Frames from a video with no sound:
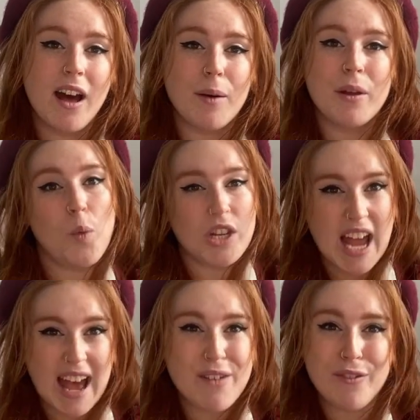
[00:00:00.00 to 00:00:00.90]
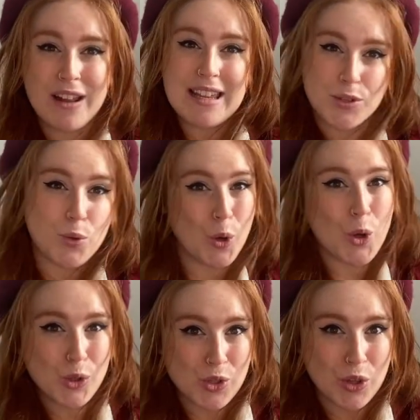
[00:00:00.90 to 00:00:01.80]
up, which have little
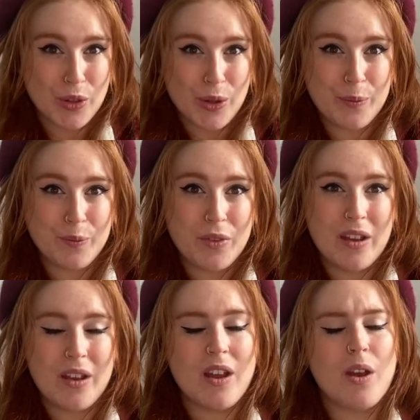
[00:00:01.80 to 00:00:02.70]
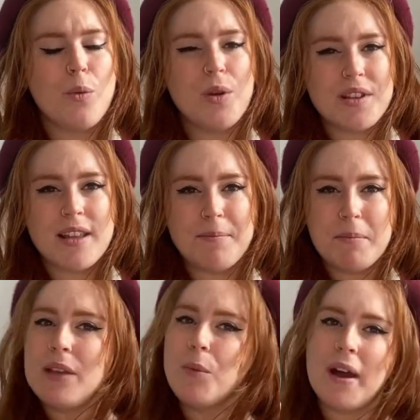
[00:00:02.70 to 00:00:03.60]
hooks on them, which then
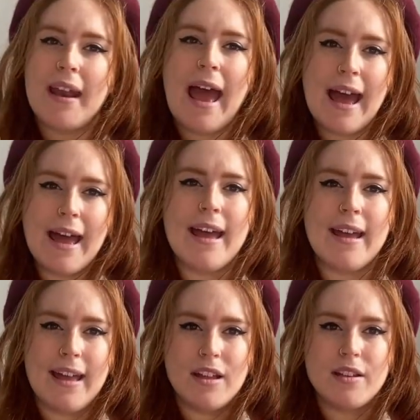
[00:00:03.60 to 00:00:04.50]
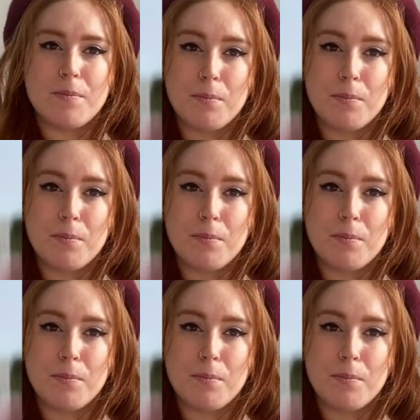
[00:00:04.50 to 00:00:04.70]
mean when hair is